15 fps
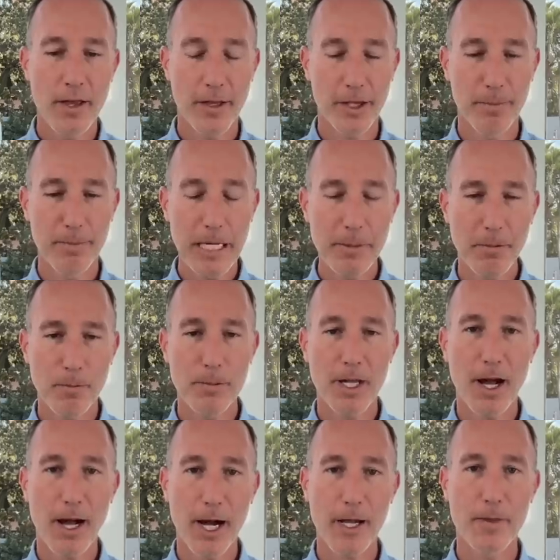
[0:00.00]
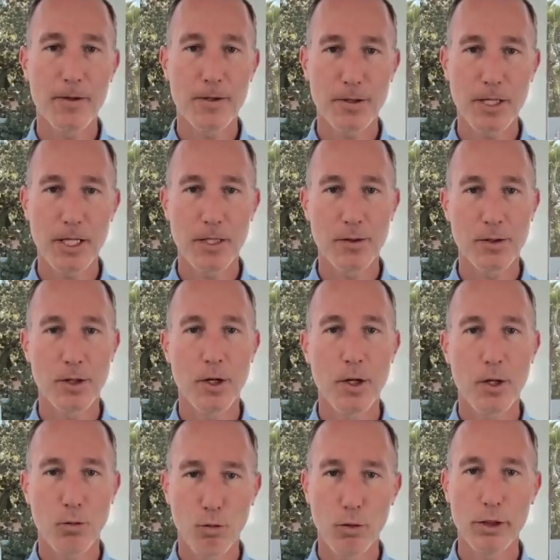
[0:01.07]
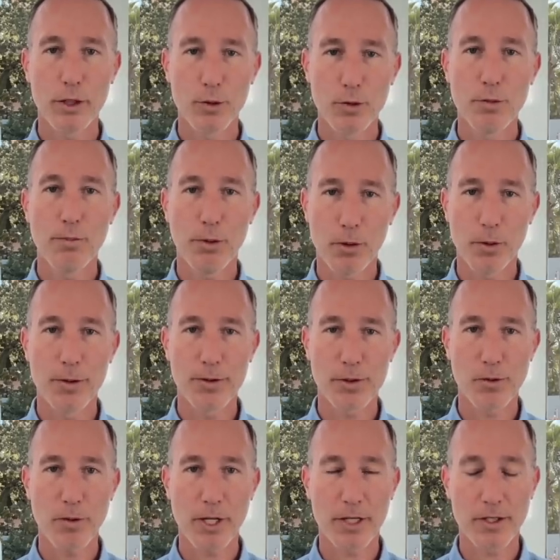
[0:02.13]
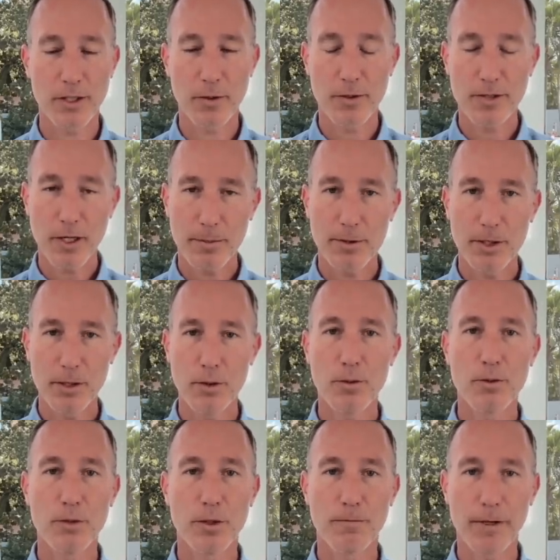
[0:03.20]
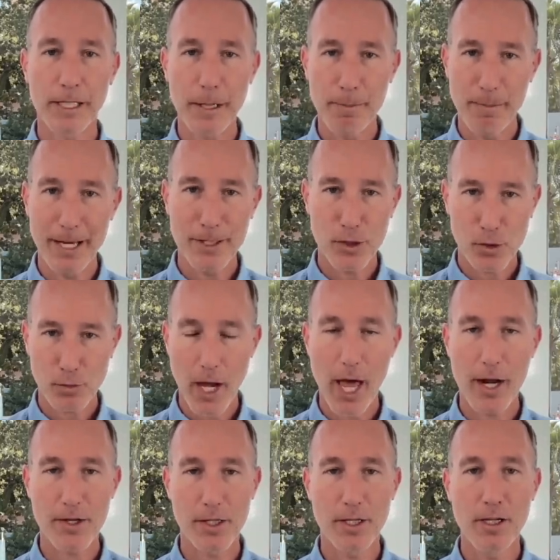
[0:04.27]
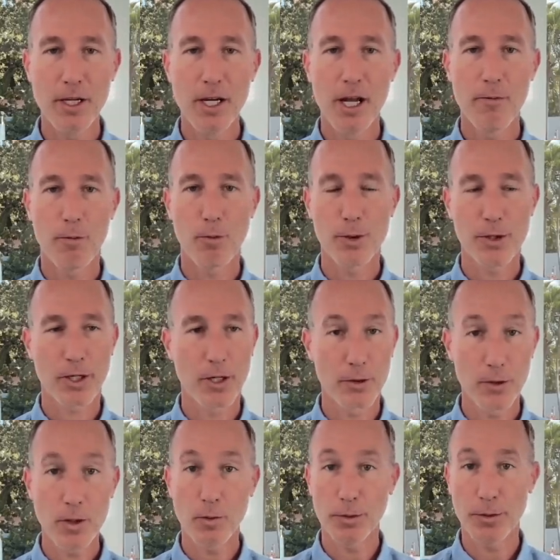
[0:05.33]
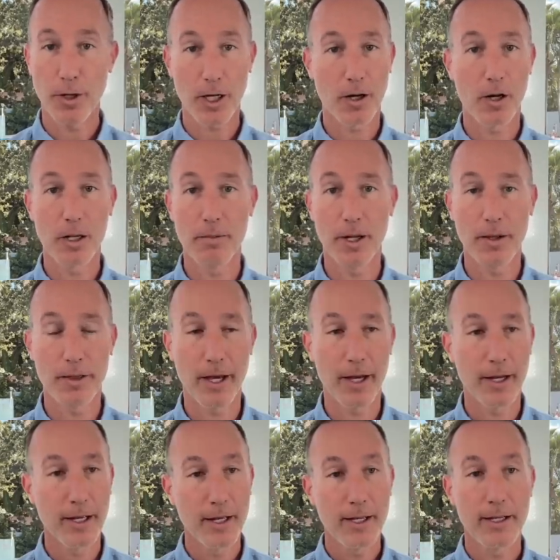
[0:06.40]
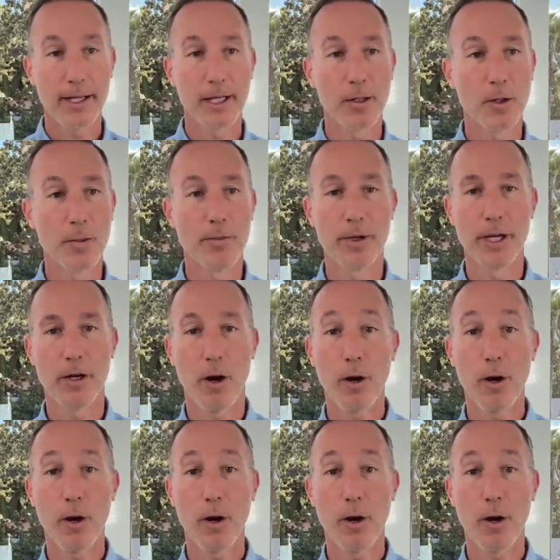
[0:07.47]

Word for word: that the people behind the scenes really do pull the strings. So it's up to you to find the best strategy for what you're going to do. And we'll talk all about that in a little bit.